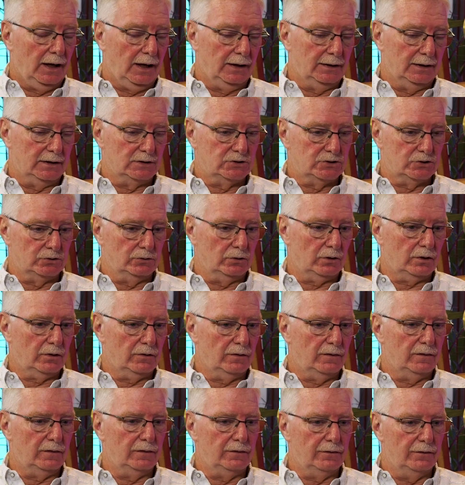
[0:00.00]
and I took
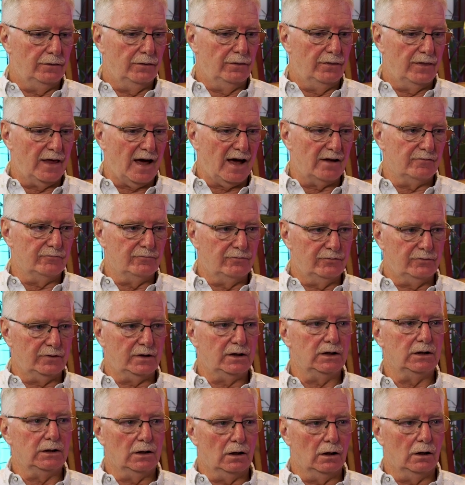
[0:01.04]
that
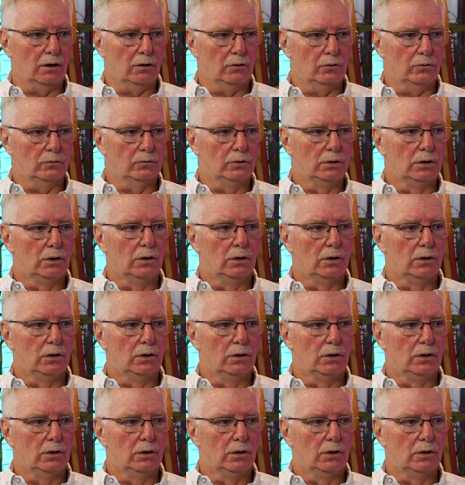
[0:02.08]
video.